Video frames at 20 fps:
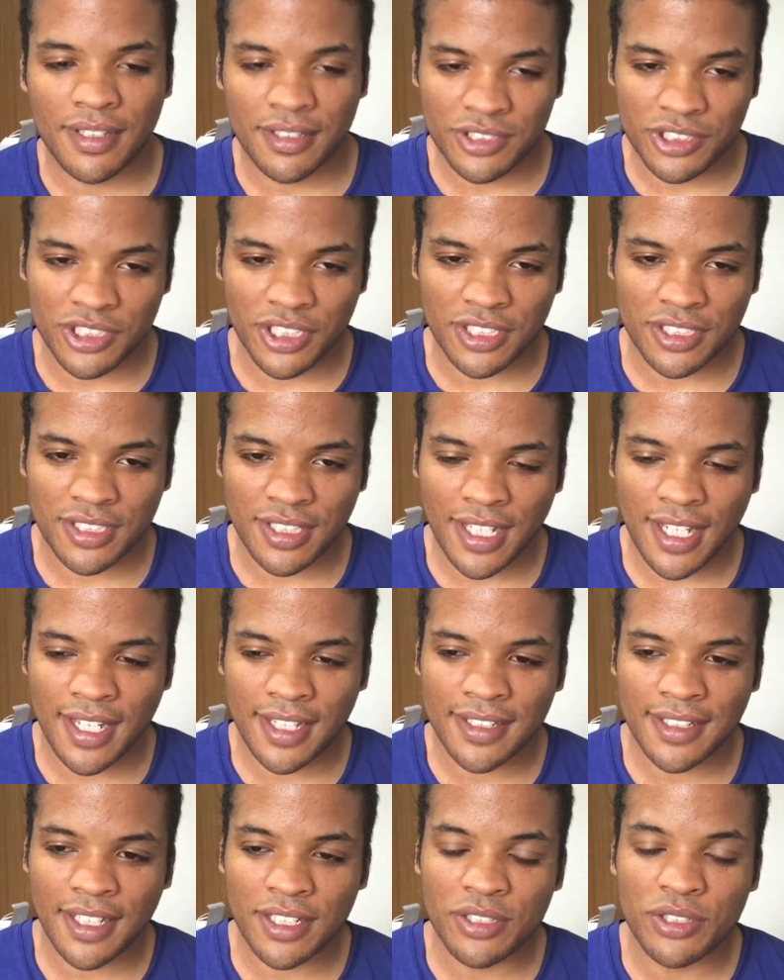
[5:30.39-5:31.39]
Just
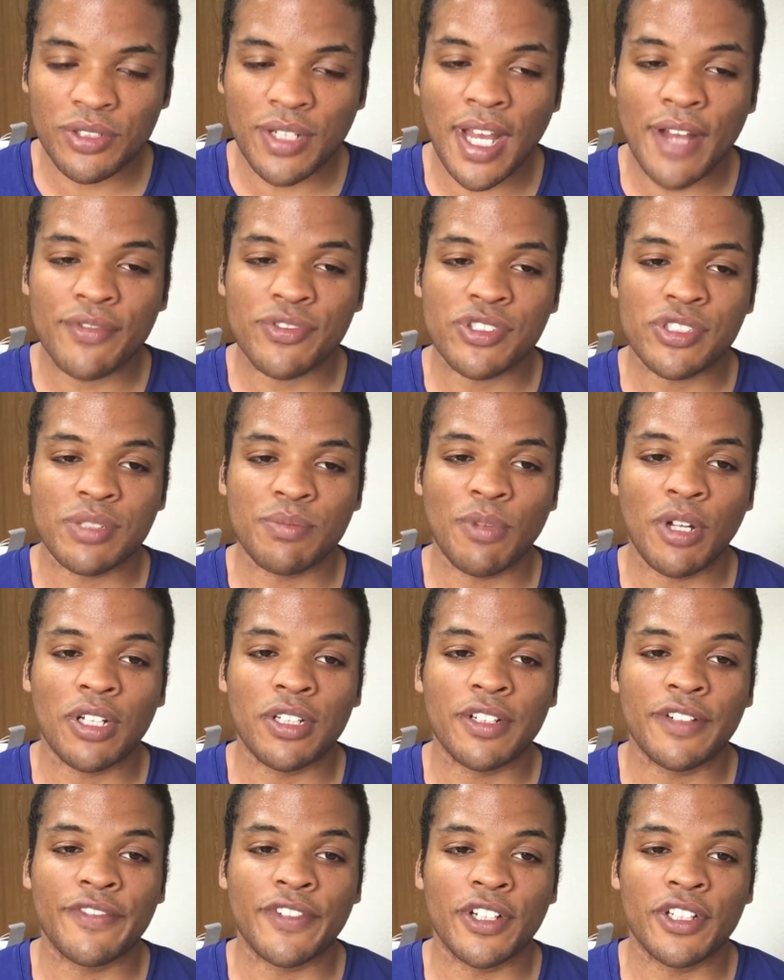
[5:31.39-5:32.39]
saying. They do have
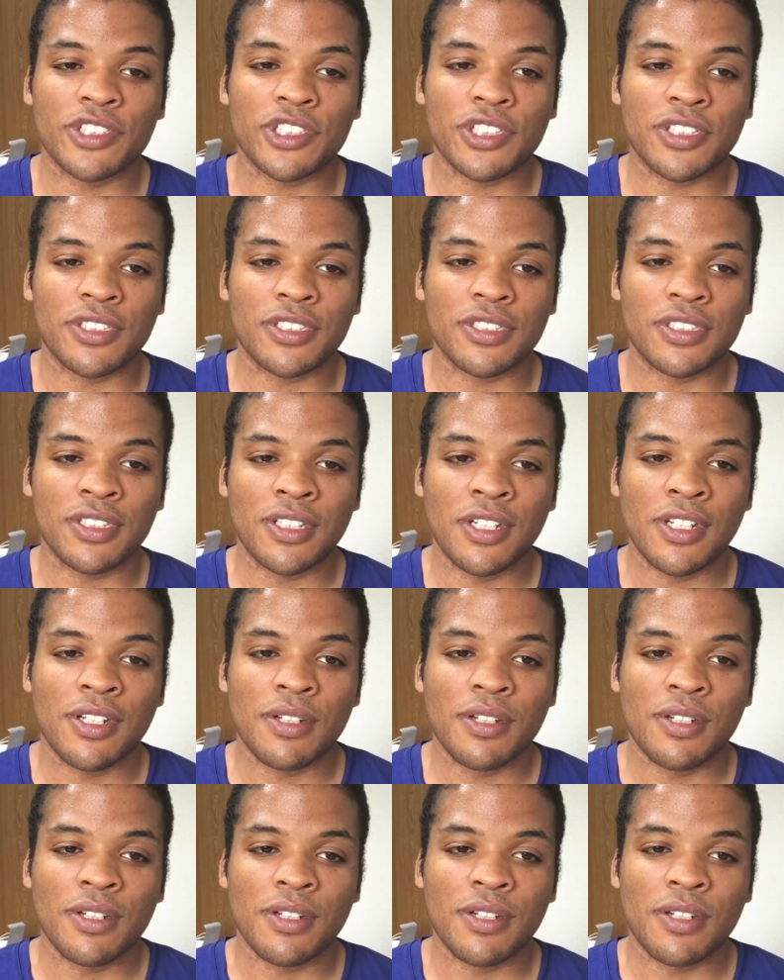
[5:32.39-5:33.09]
smaller versions,